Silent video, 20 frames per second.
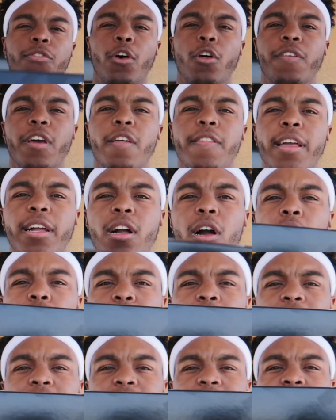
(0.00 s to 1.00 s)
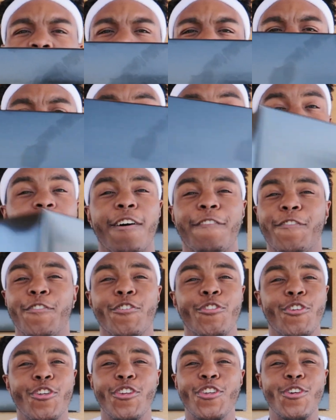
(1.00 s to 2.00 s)
So there they go right there, and without
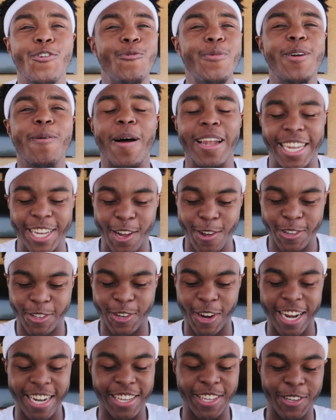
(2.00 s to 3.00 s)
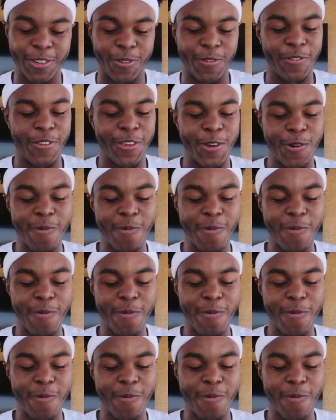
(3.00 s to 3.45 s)
further ado, we about to go straight into this review.